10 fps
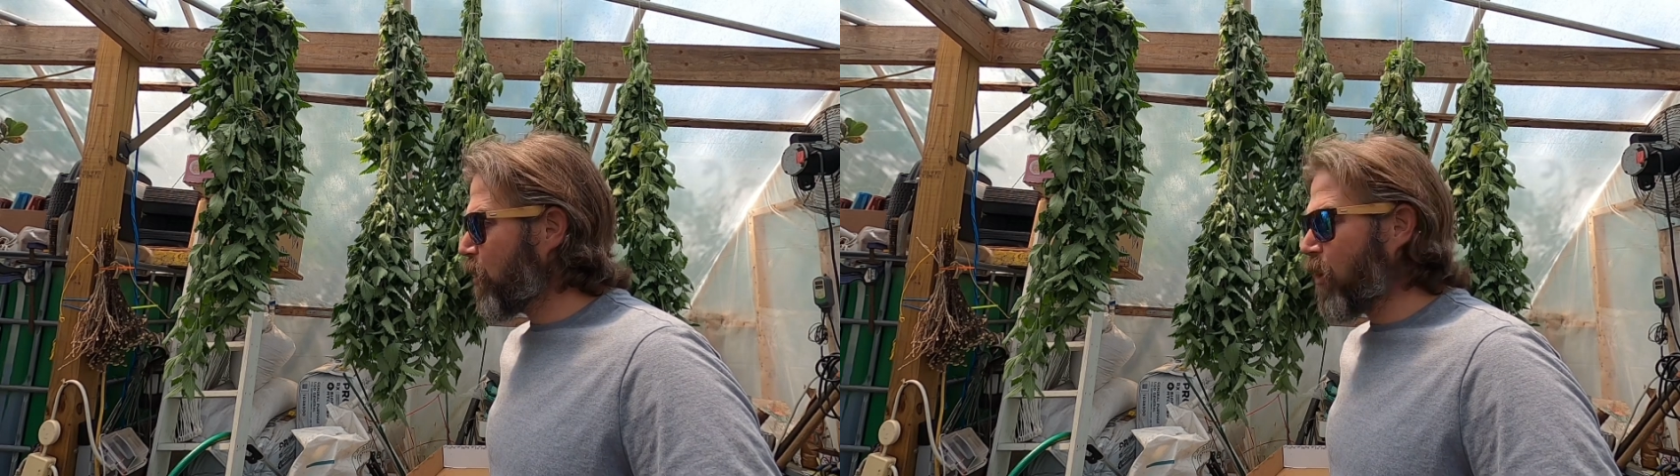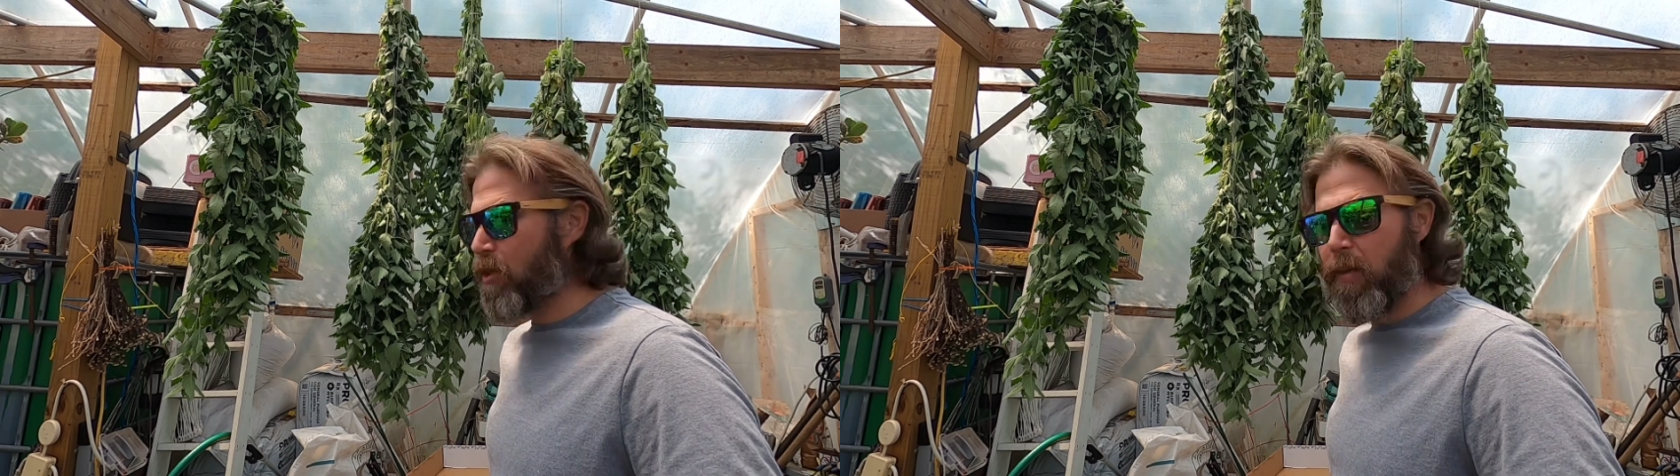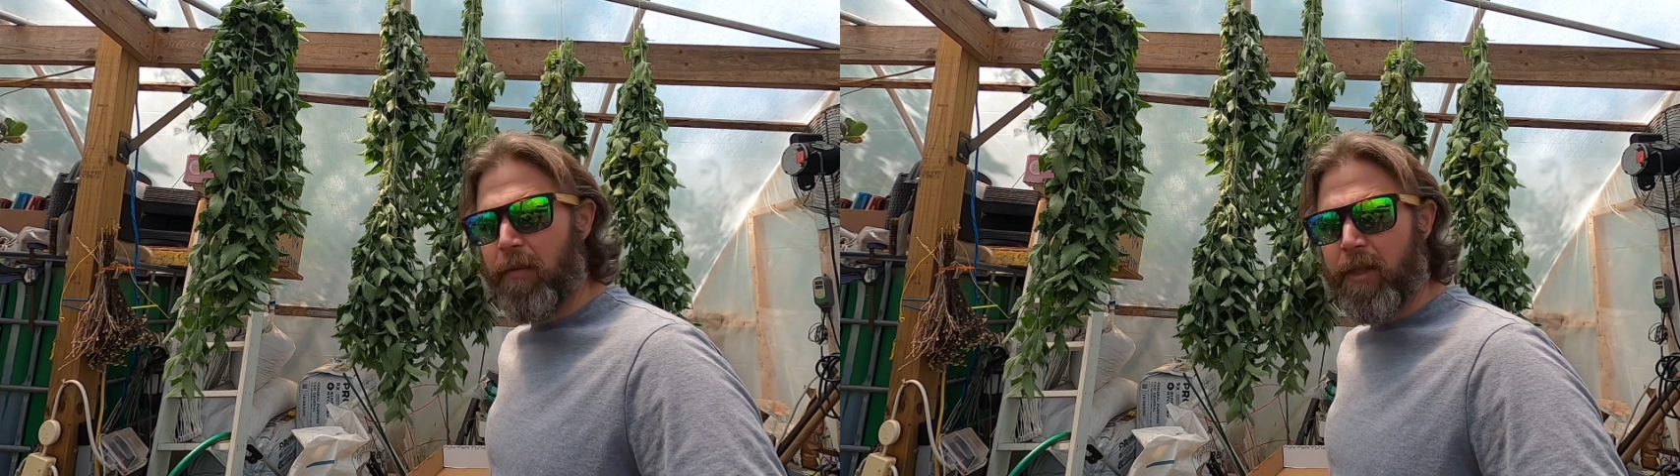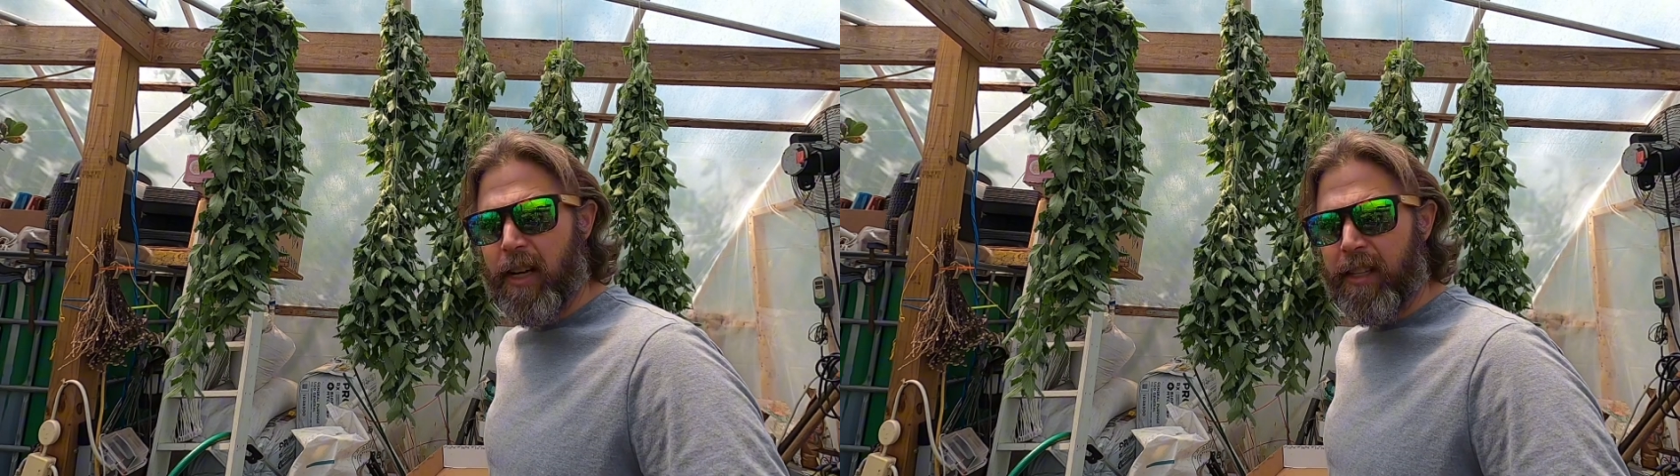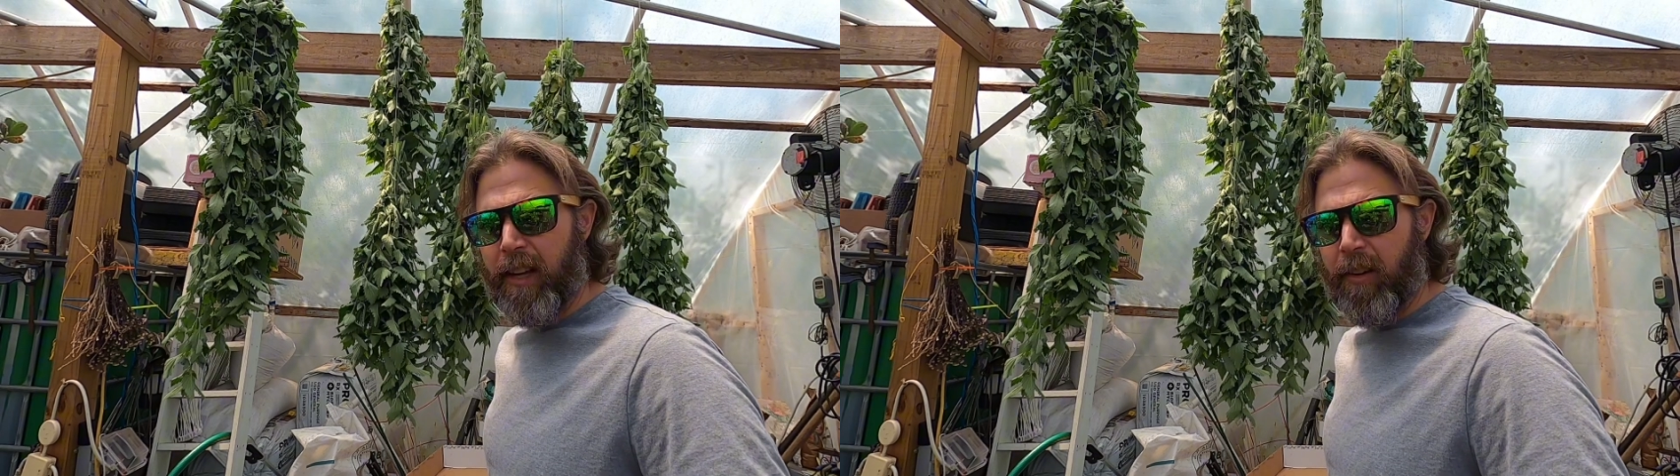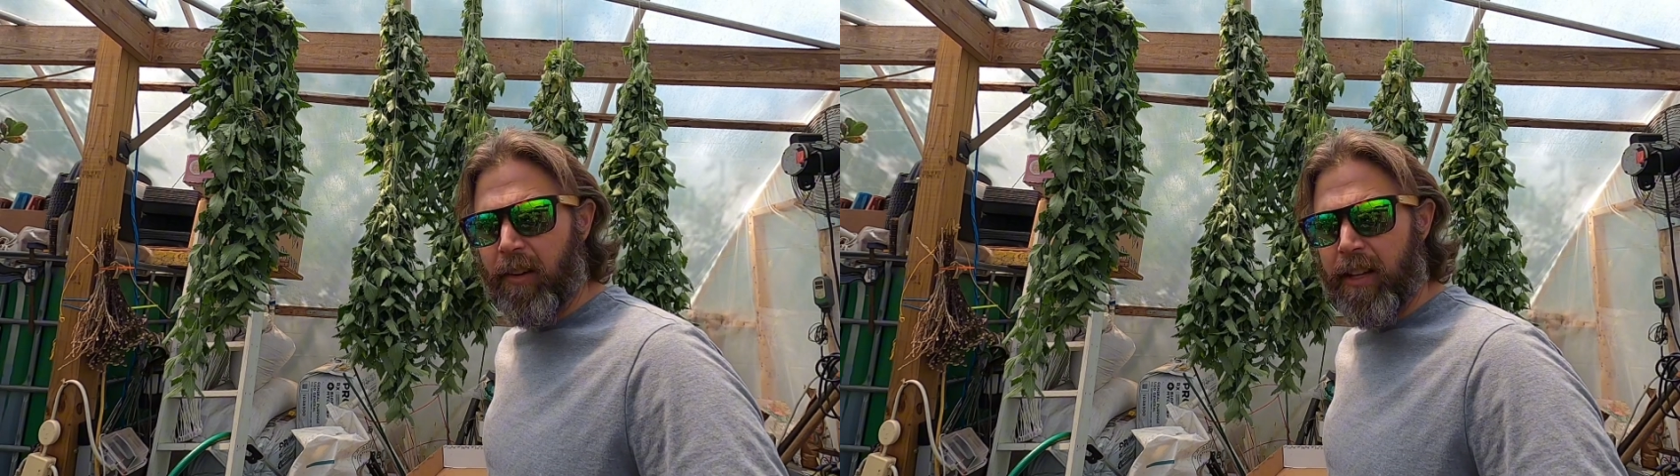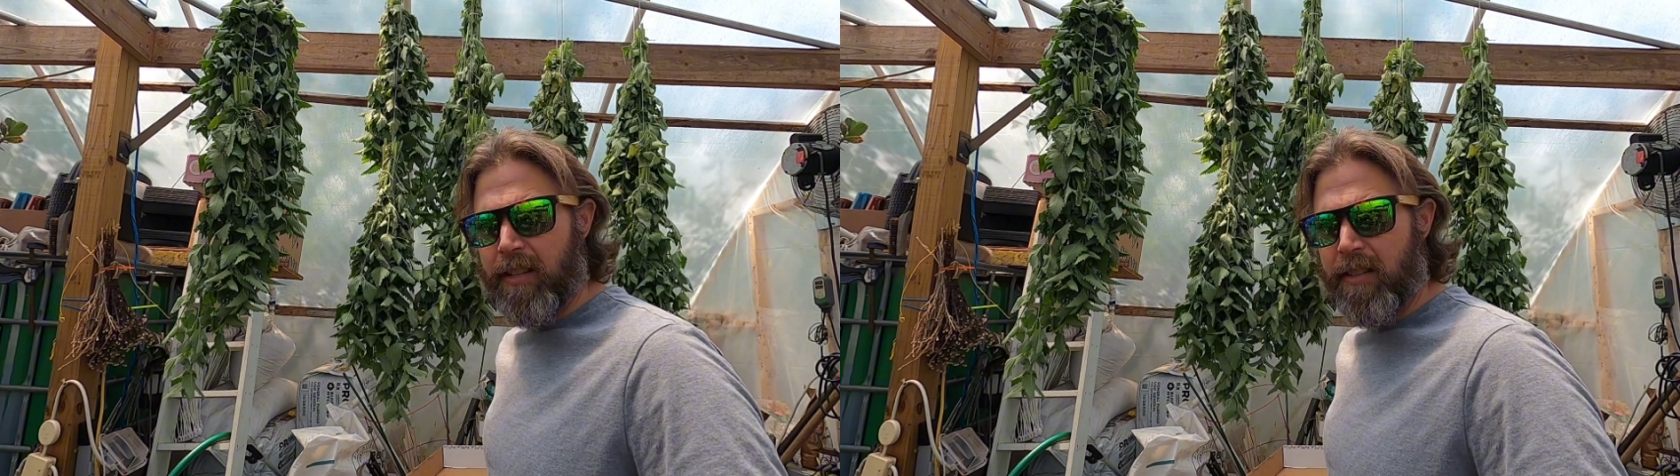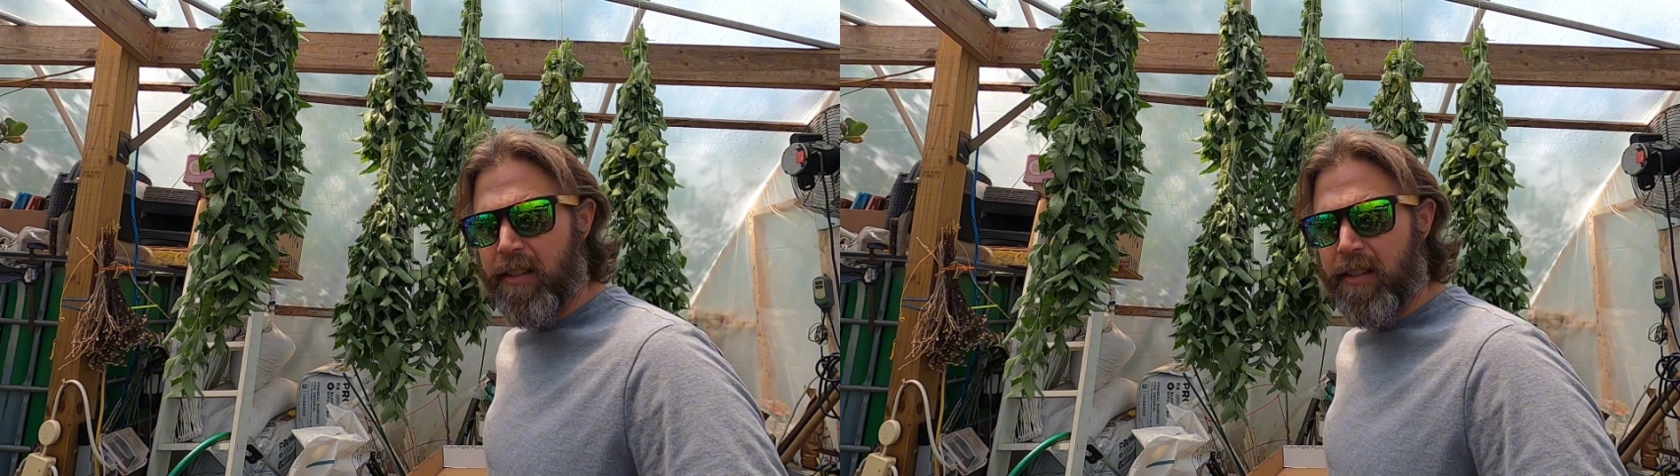be awesome if you checked out our Etsy